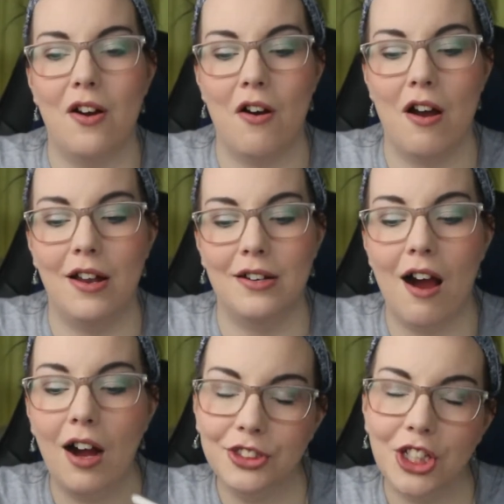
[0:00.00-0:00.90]
on
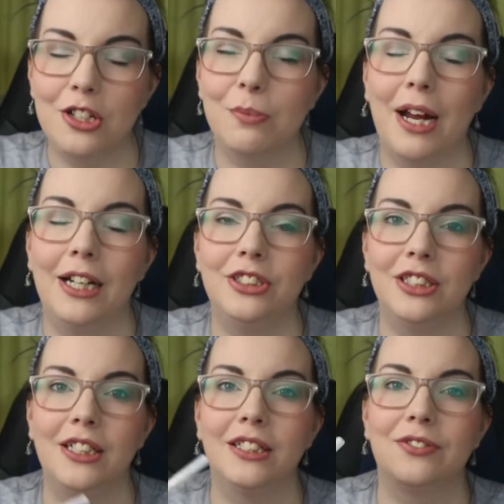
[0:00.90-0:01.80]
art journal
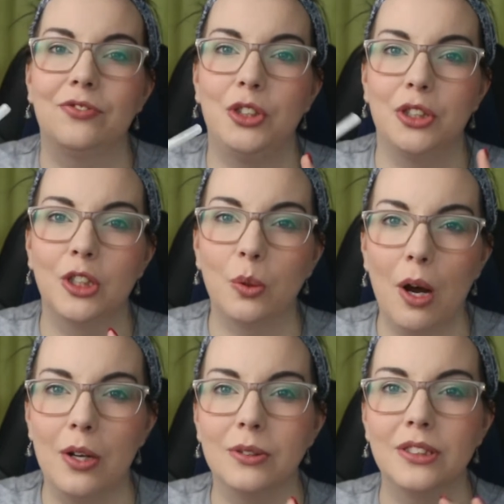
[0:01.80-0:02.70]
pages for doing
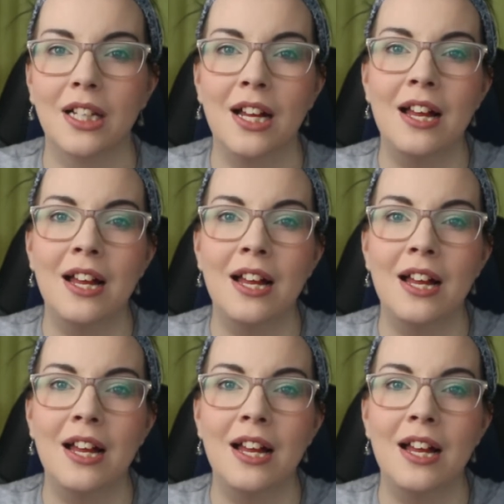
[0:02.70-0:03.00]
quotes.